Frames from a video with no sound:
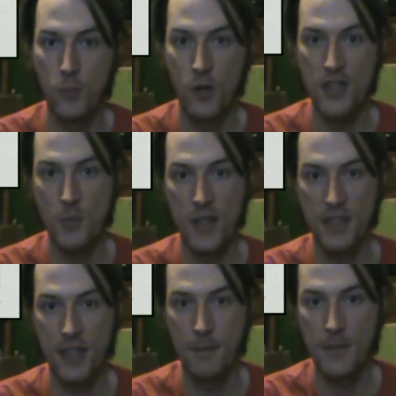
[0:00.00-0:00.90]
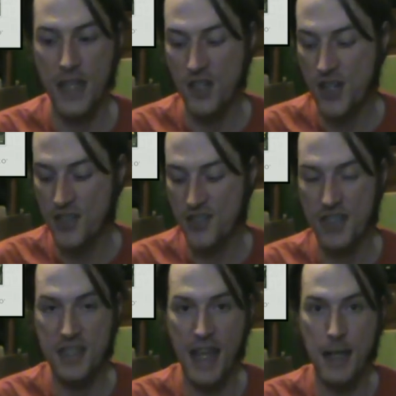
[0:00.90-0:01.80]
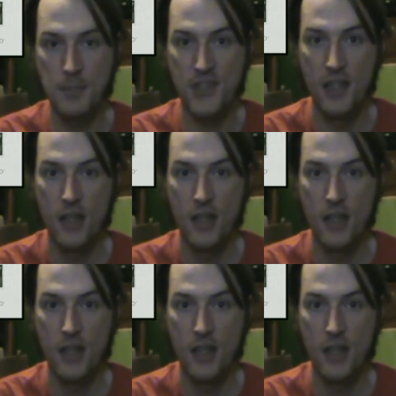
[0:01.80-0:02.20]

was with VHS tapes.